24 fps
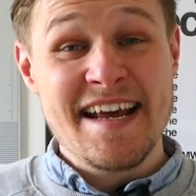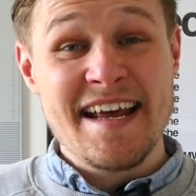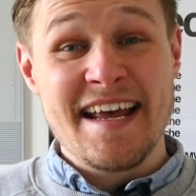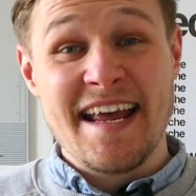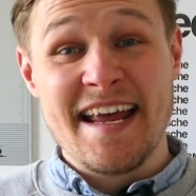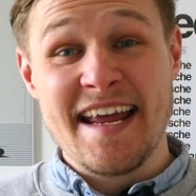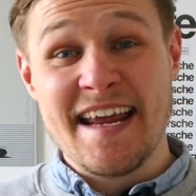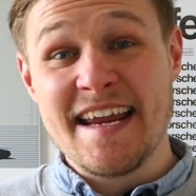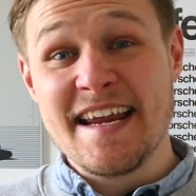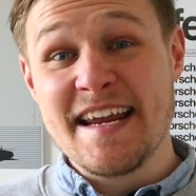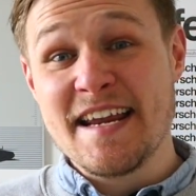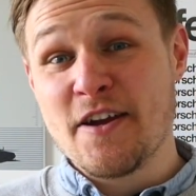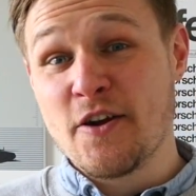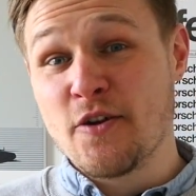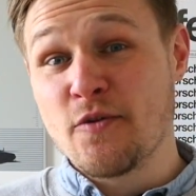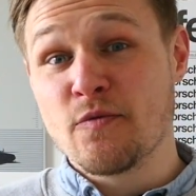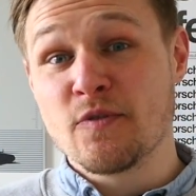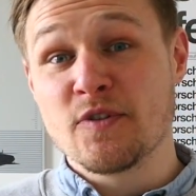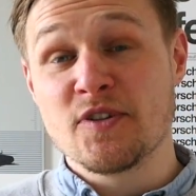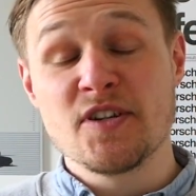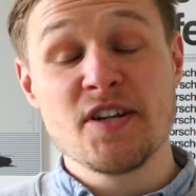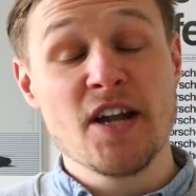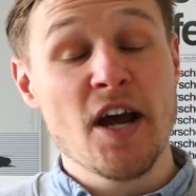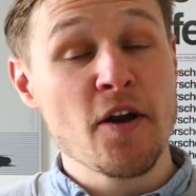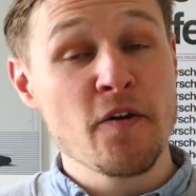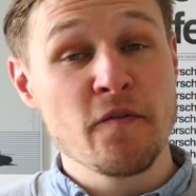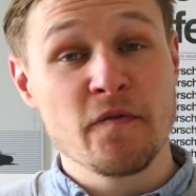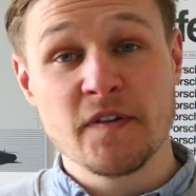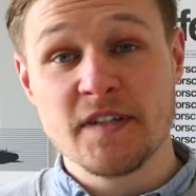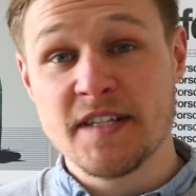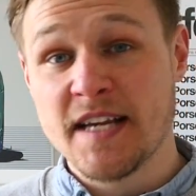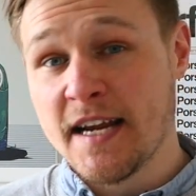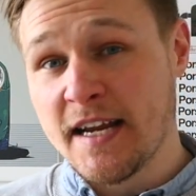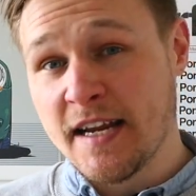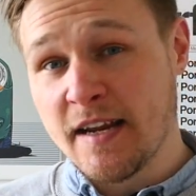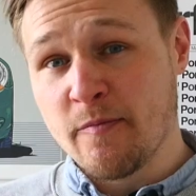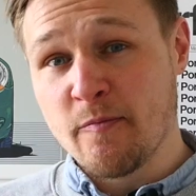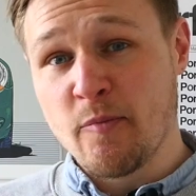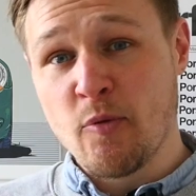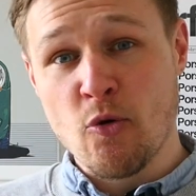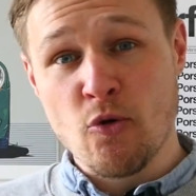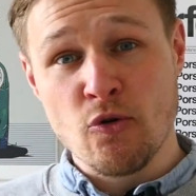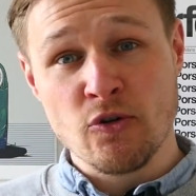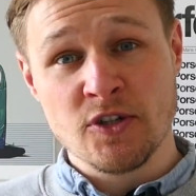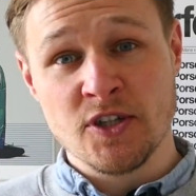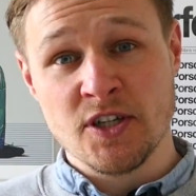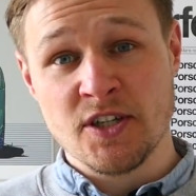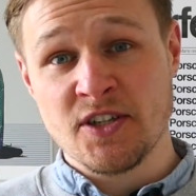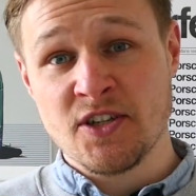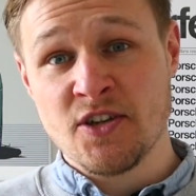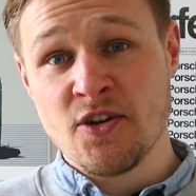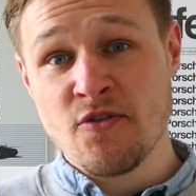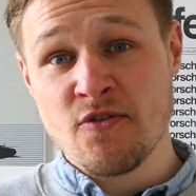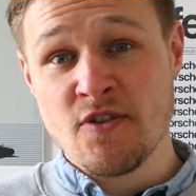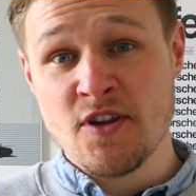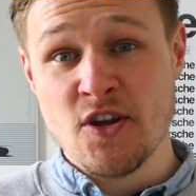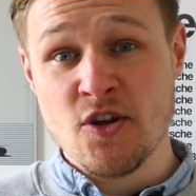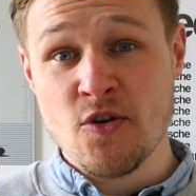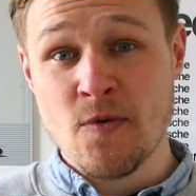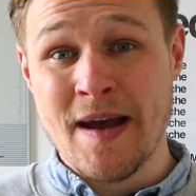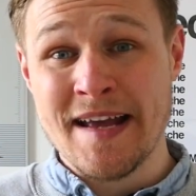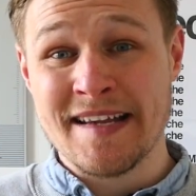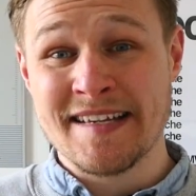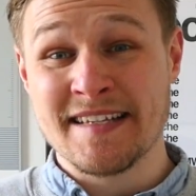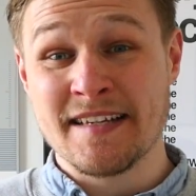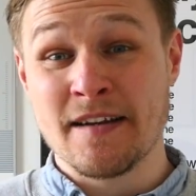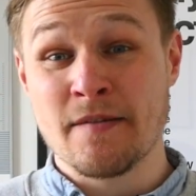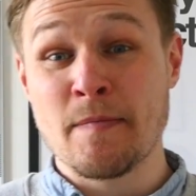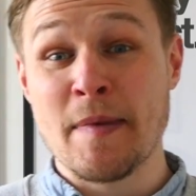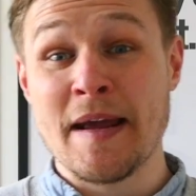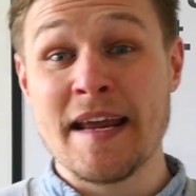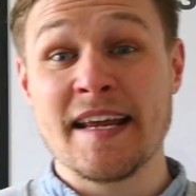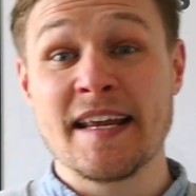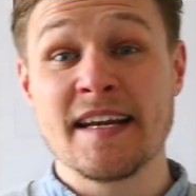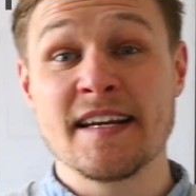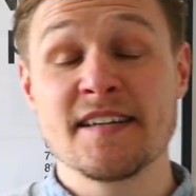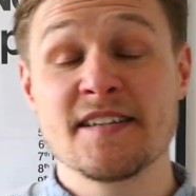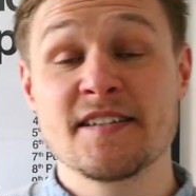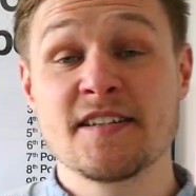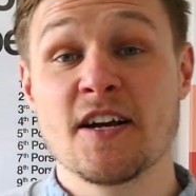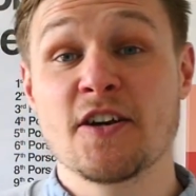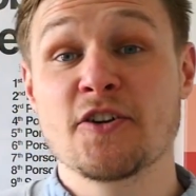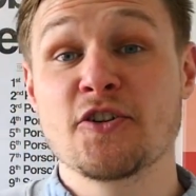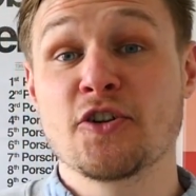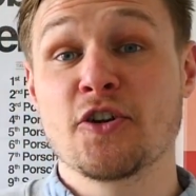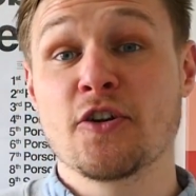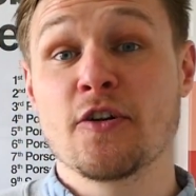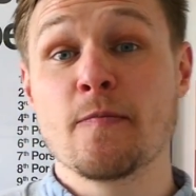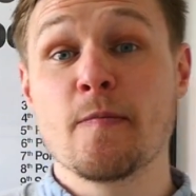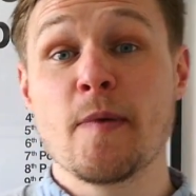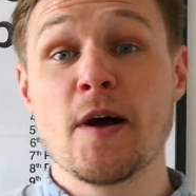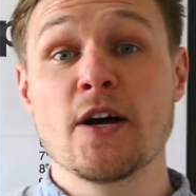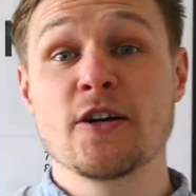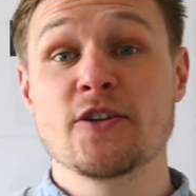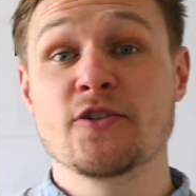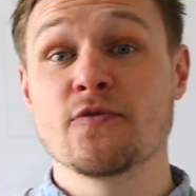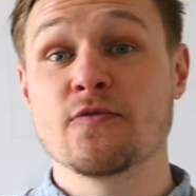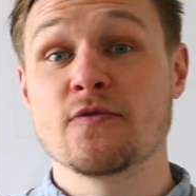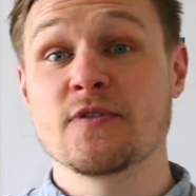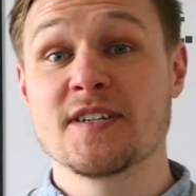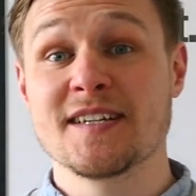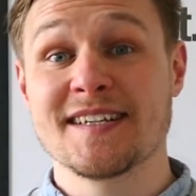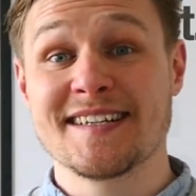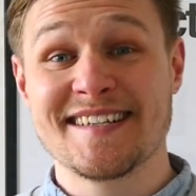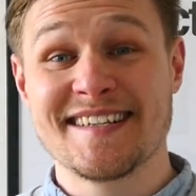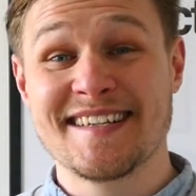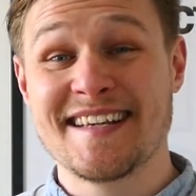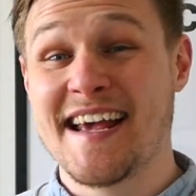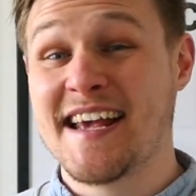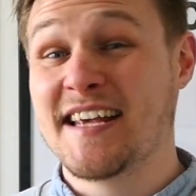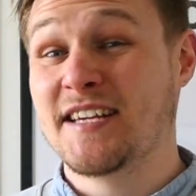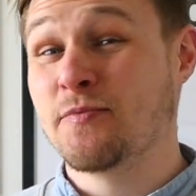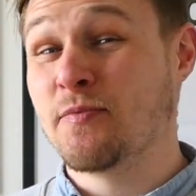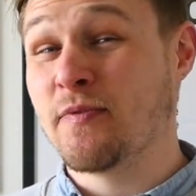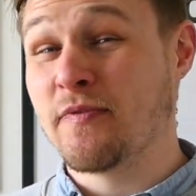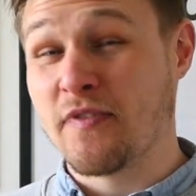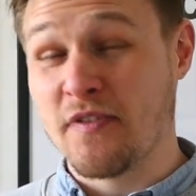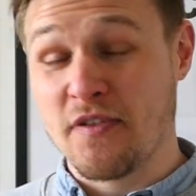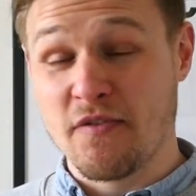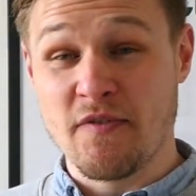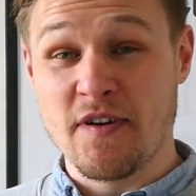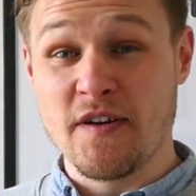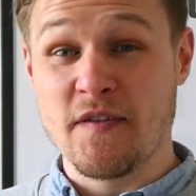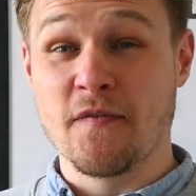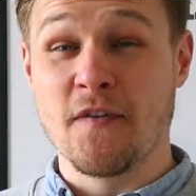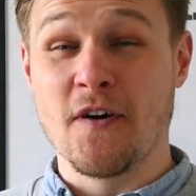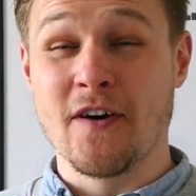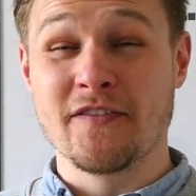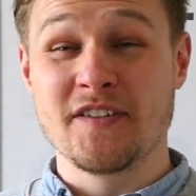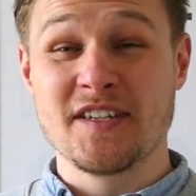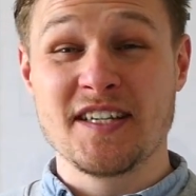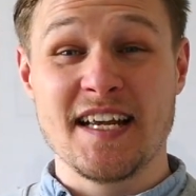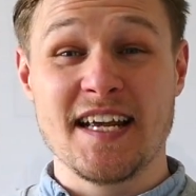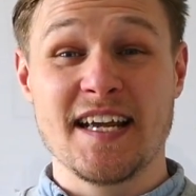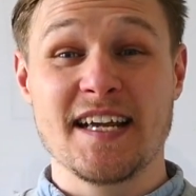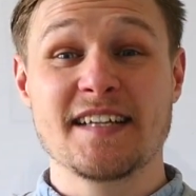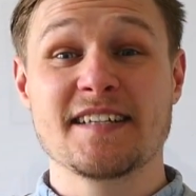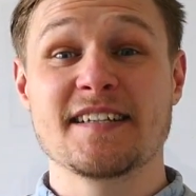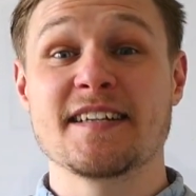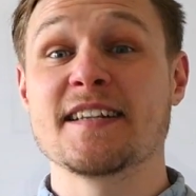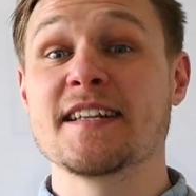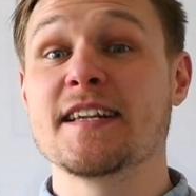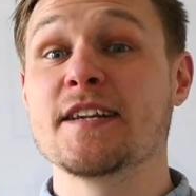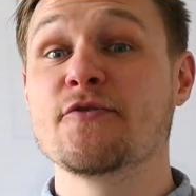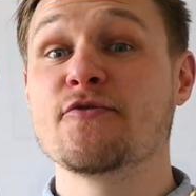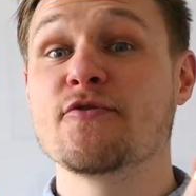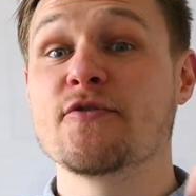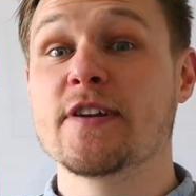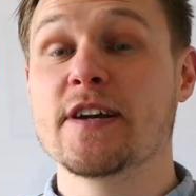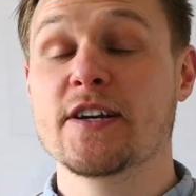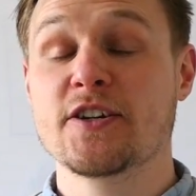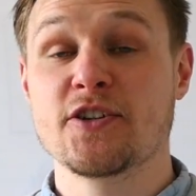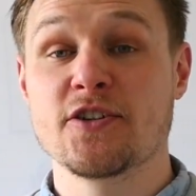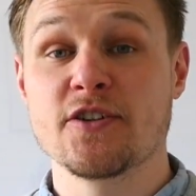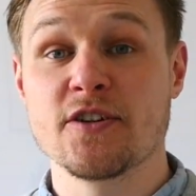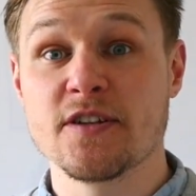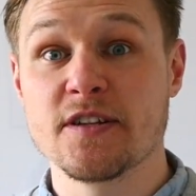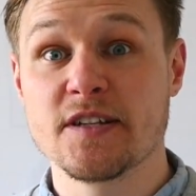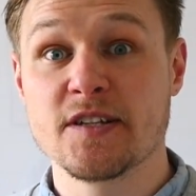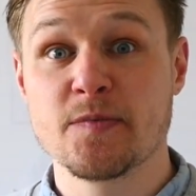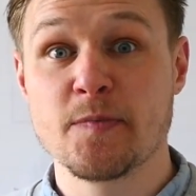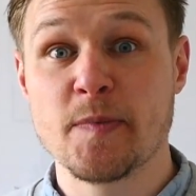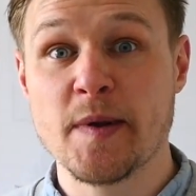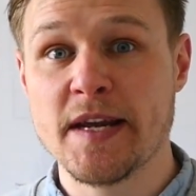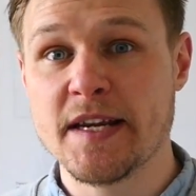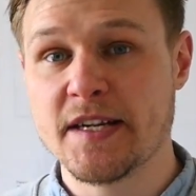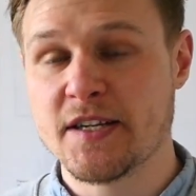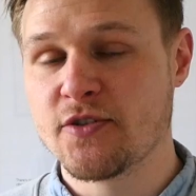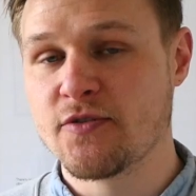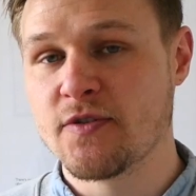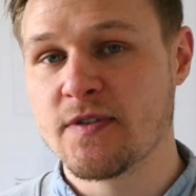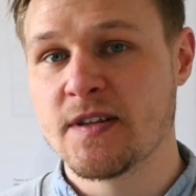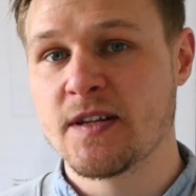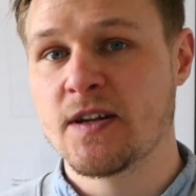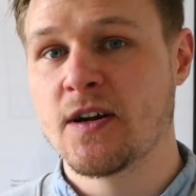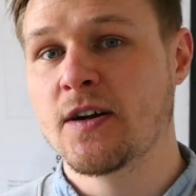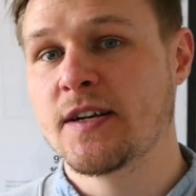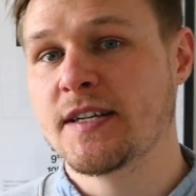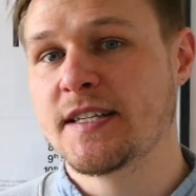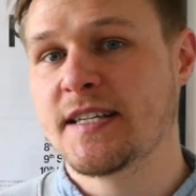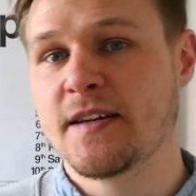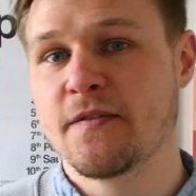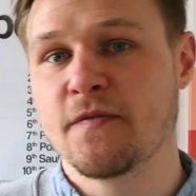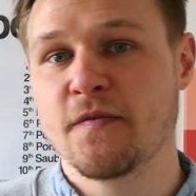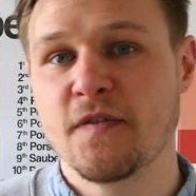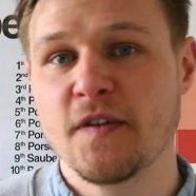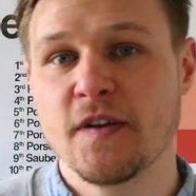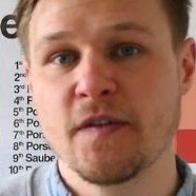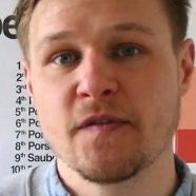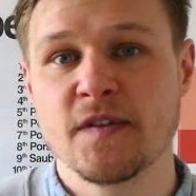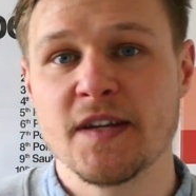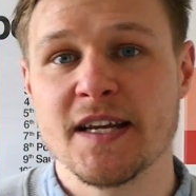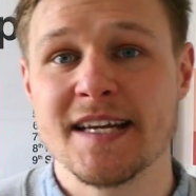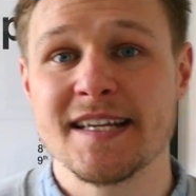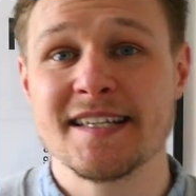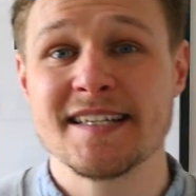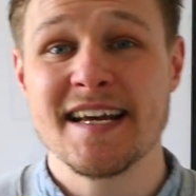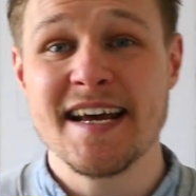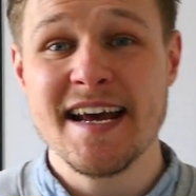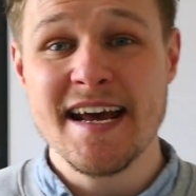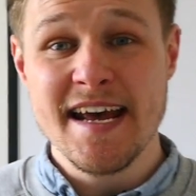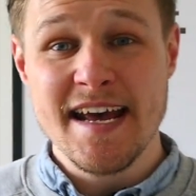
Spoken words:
He who was known for taking Porsche to the US and making it such commercial success with the 356 and the introduction of the Speedster in the 1950s.